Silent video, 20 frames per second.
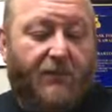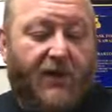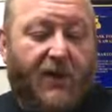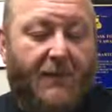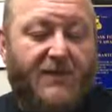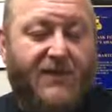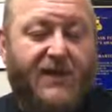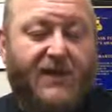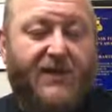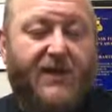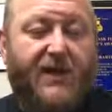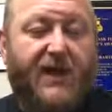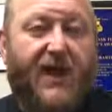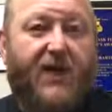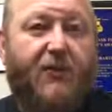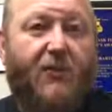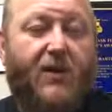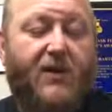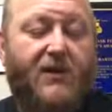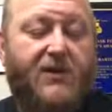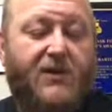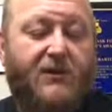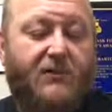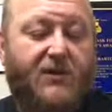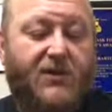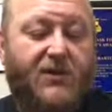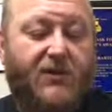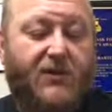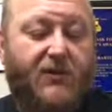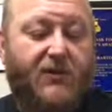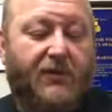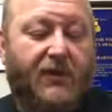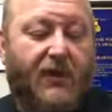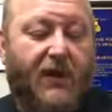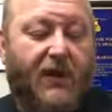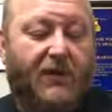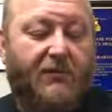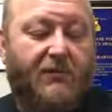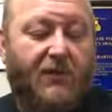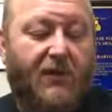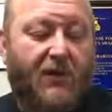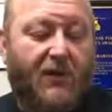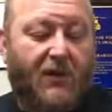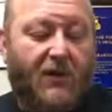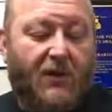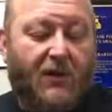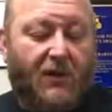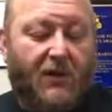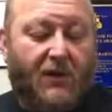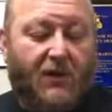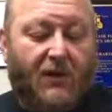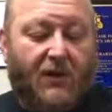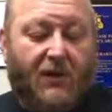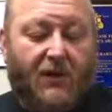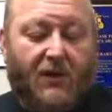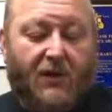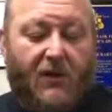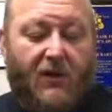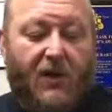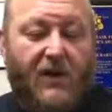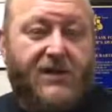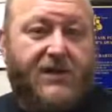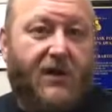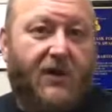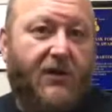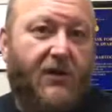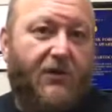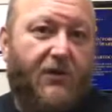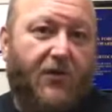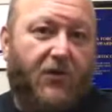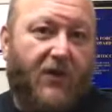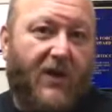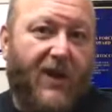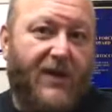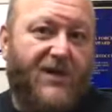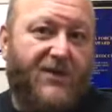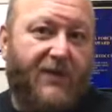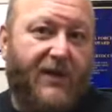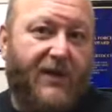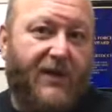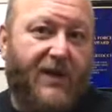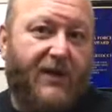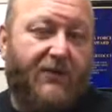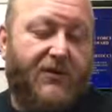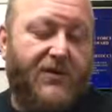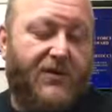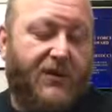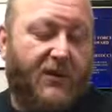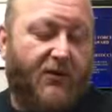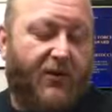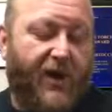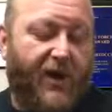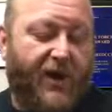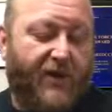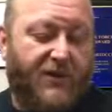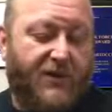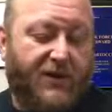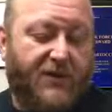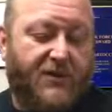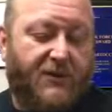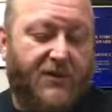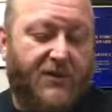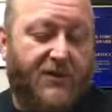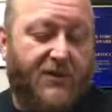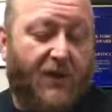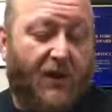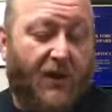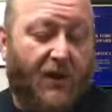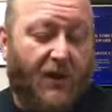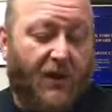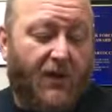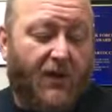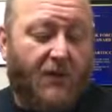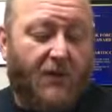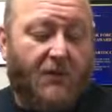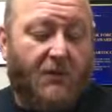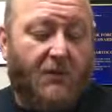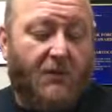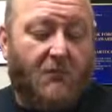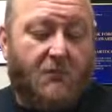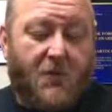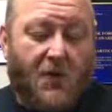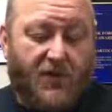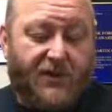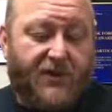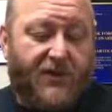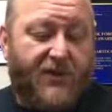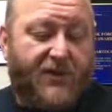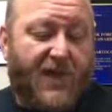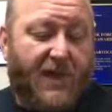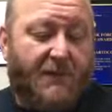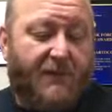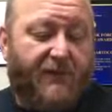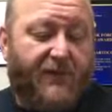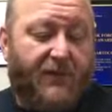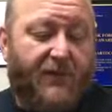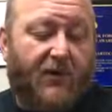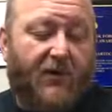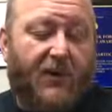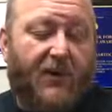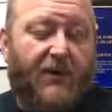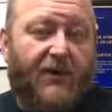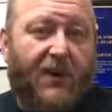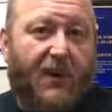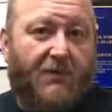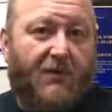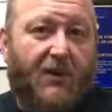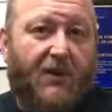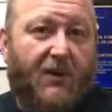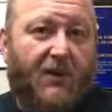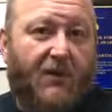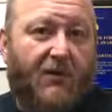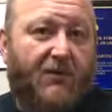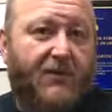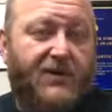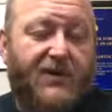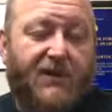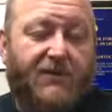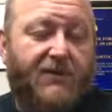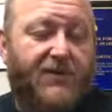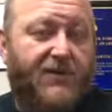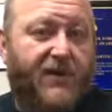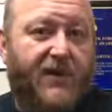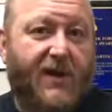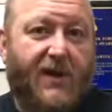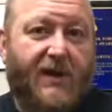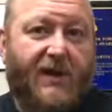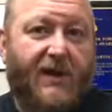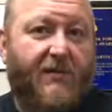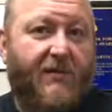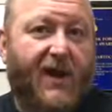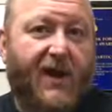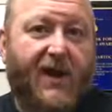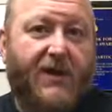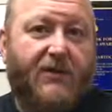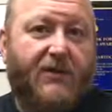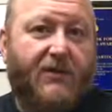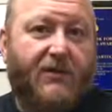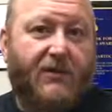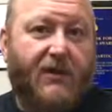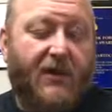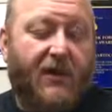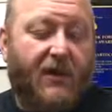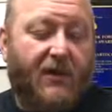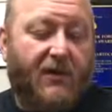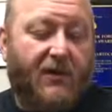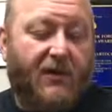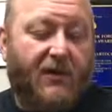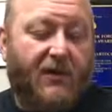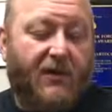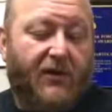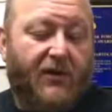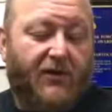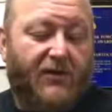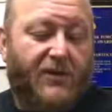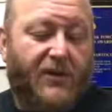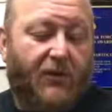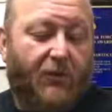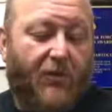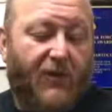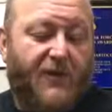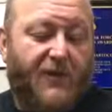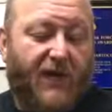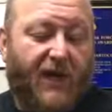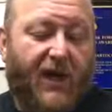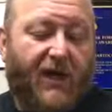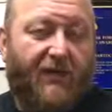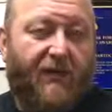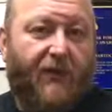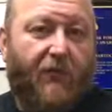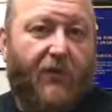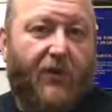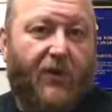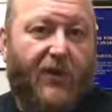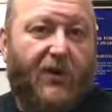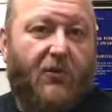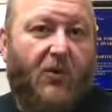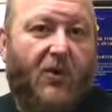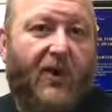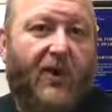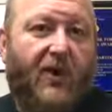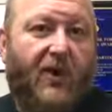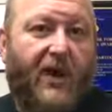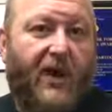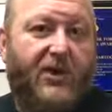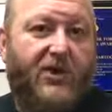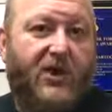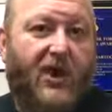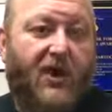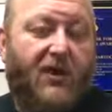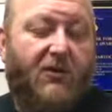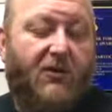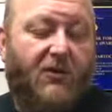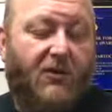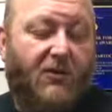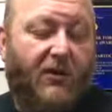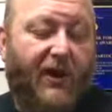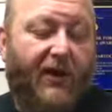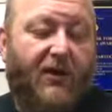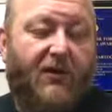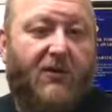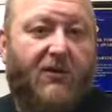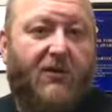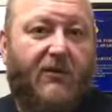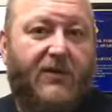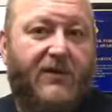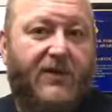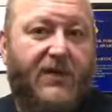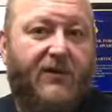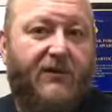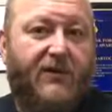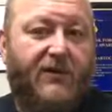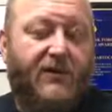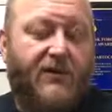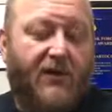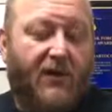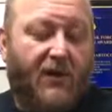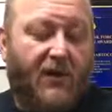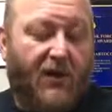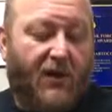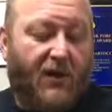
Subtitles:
M16A1s that were sold through Class 3 dealers, the pre-86 ones, most of the time, if you were to look at the upper and lower receivers, they're not going to match. You'll see ones that have really, really light charcoal gray lower receivers